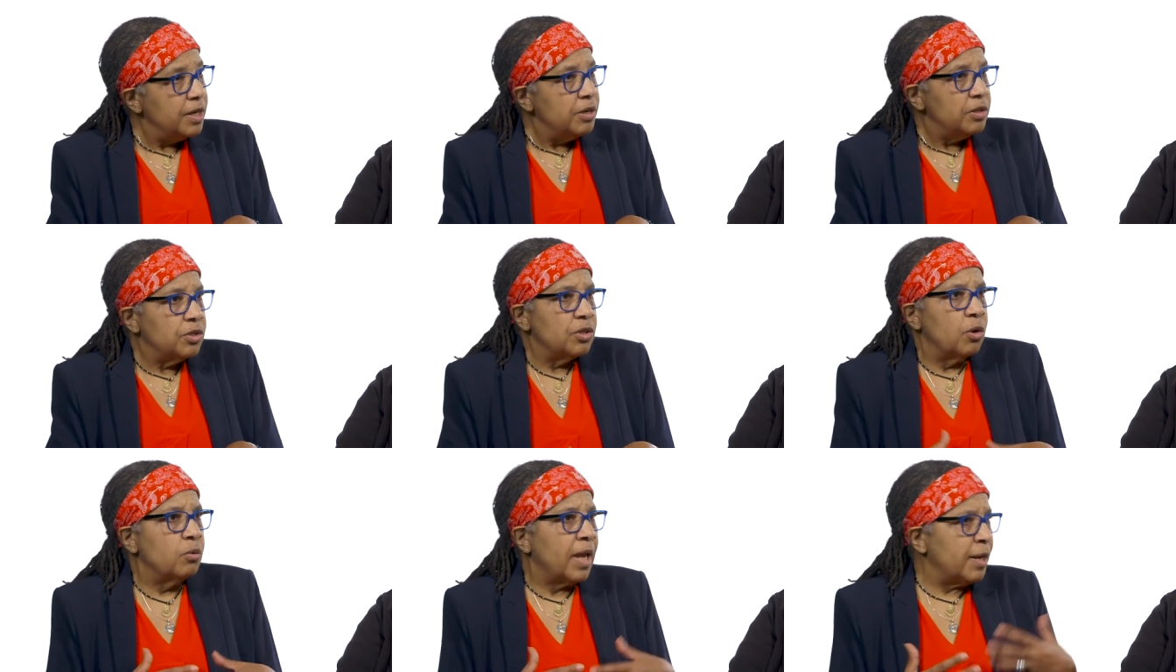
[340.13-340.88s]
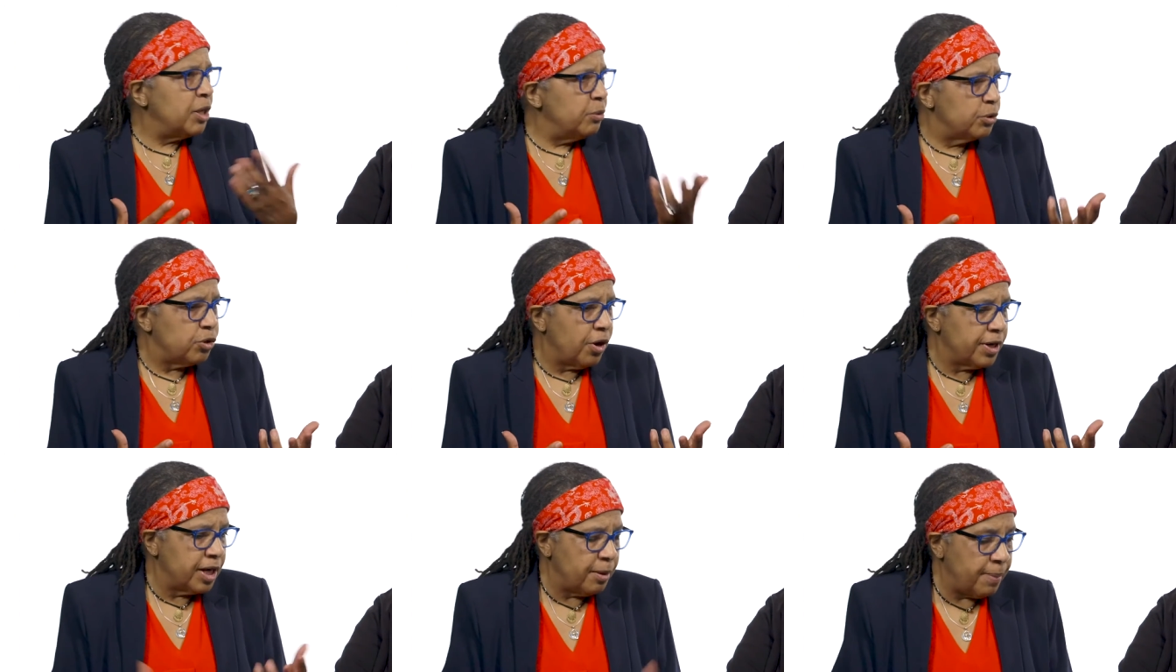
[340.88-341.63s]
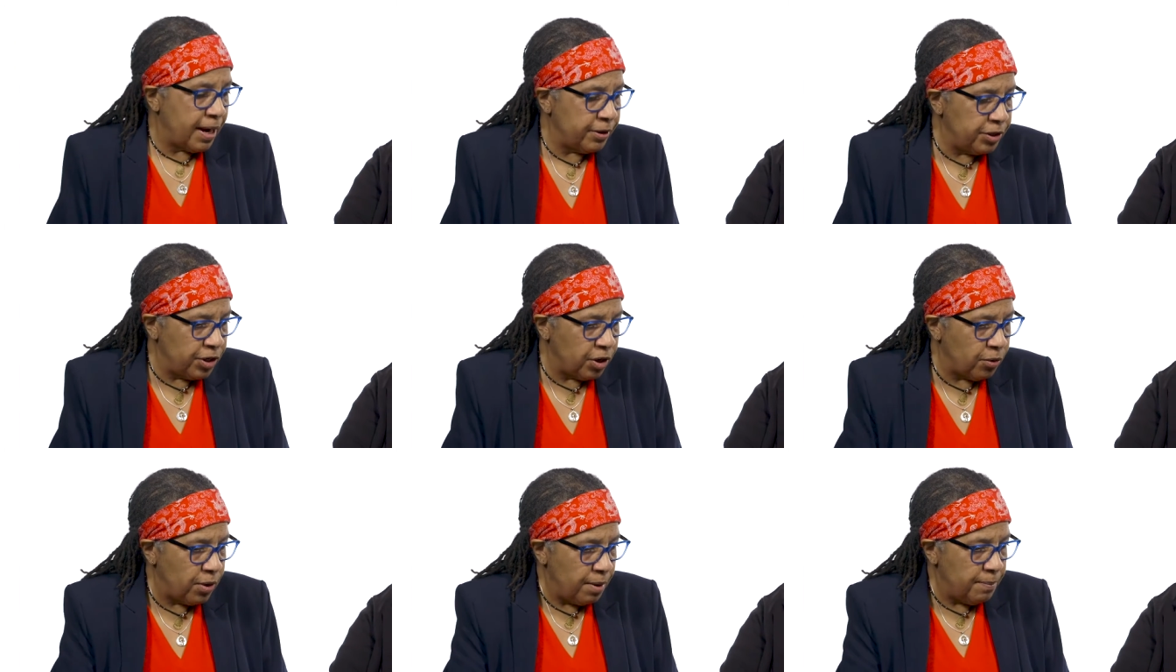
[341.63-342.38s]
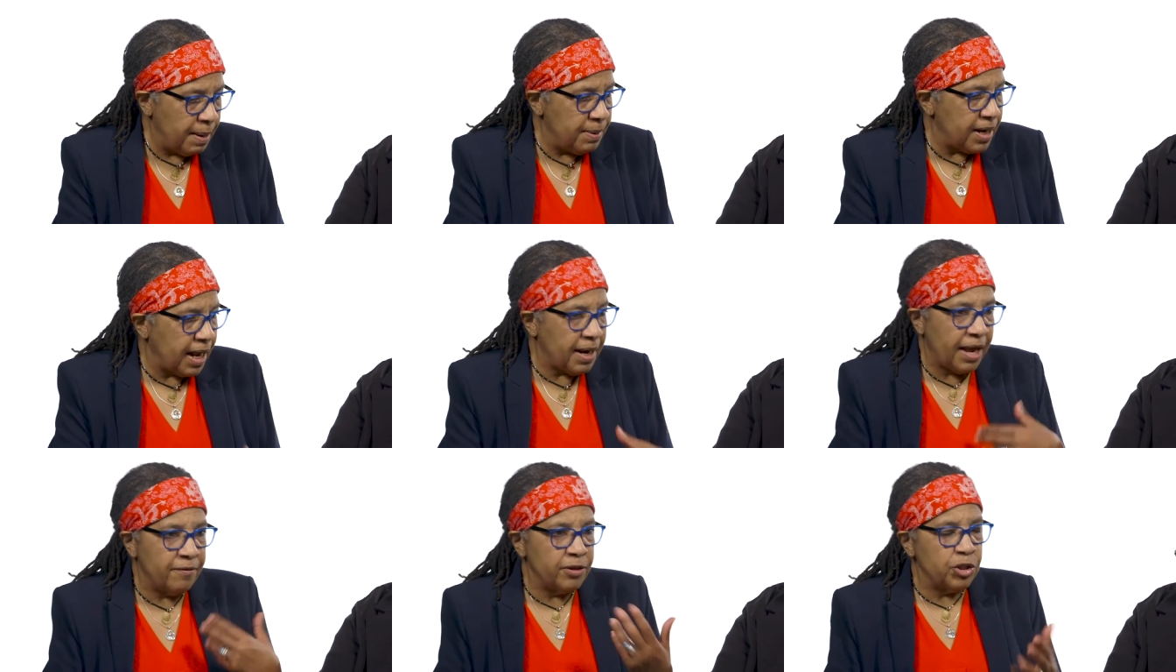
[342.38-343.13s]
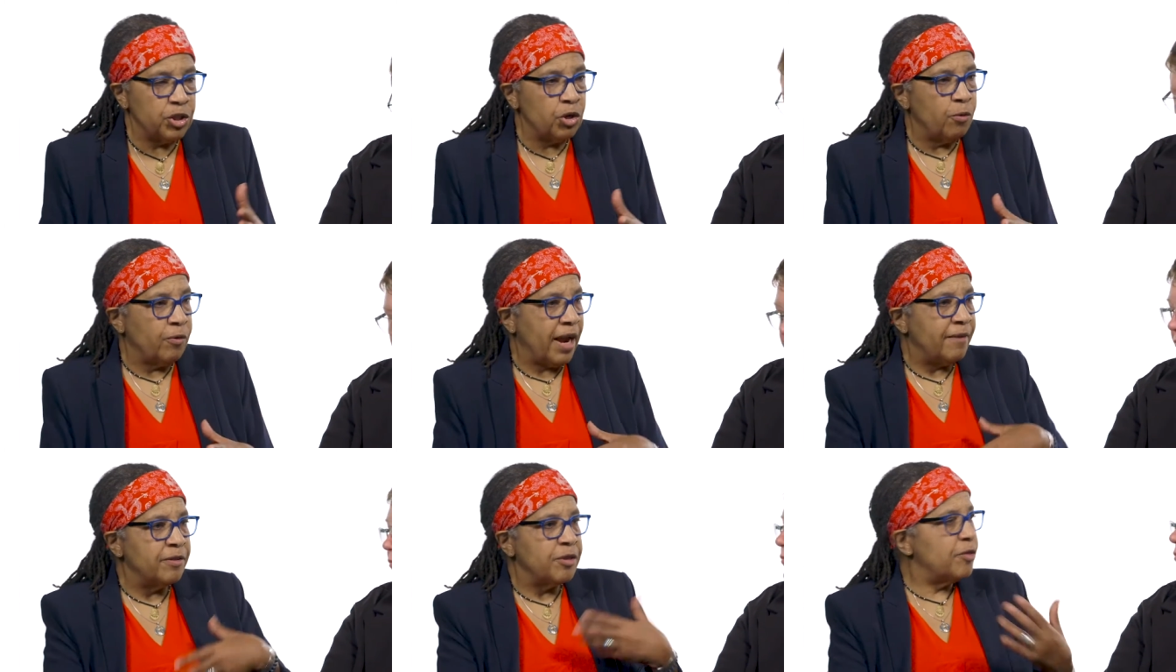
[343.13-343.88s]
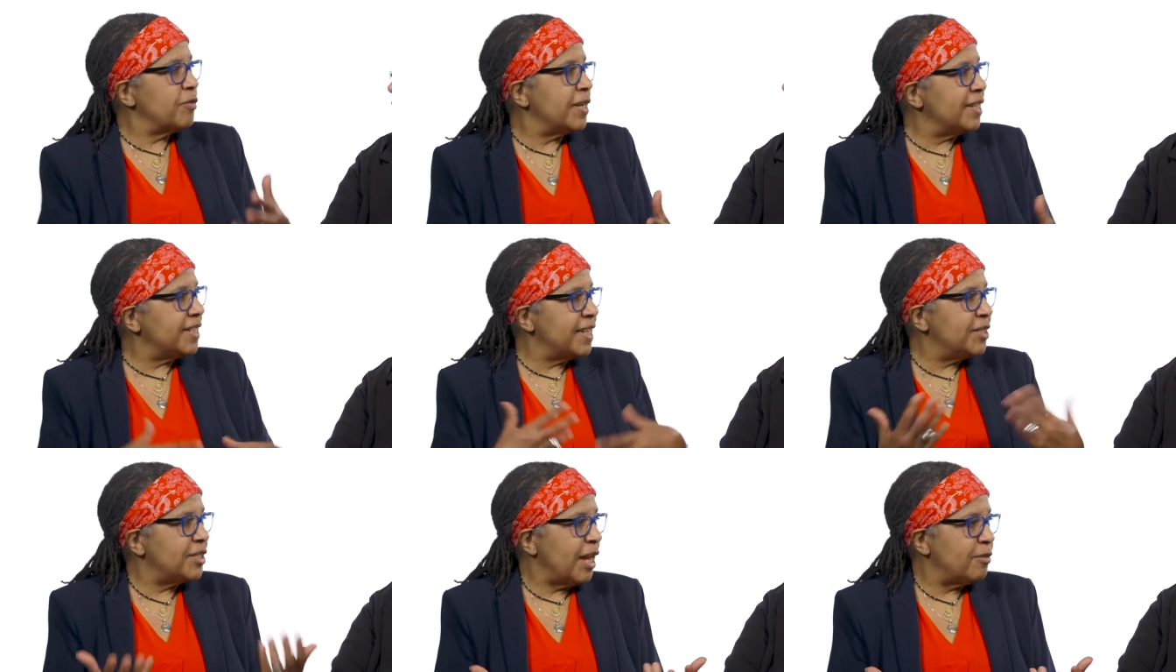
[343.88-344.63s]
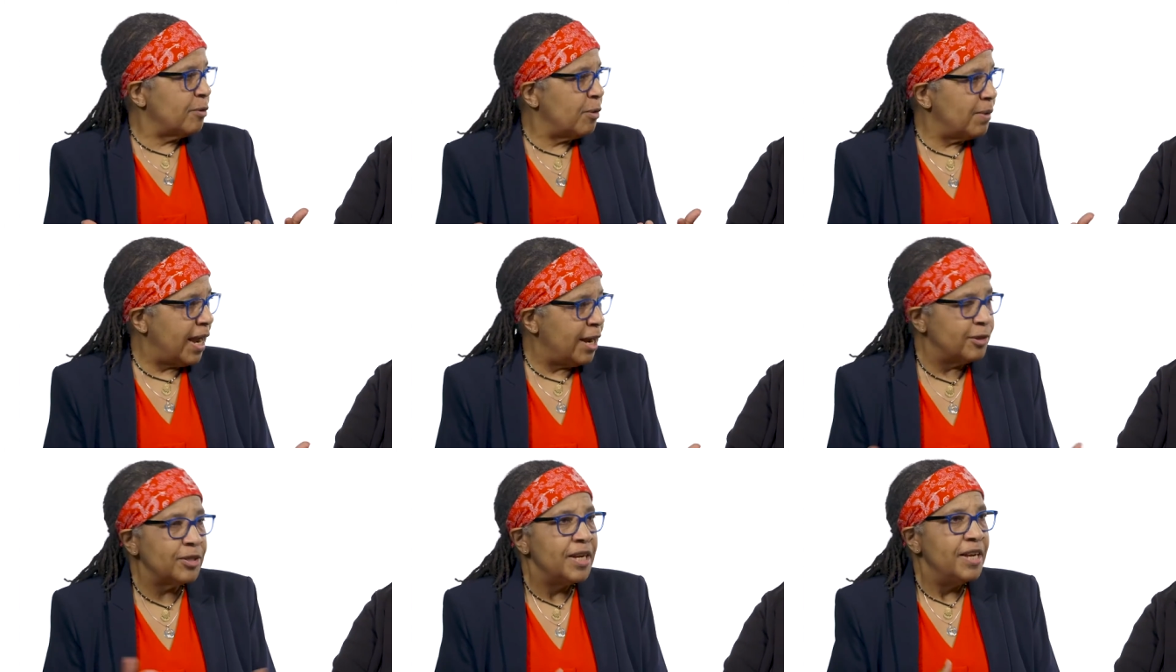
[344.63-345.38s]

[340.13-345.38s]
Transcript: So like you were talking about, maybe not having a stove or having the things inside their own house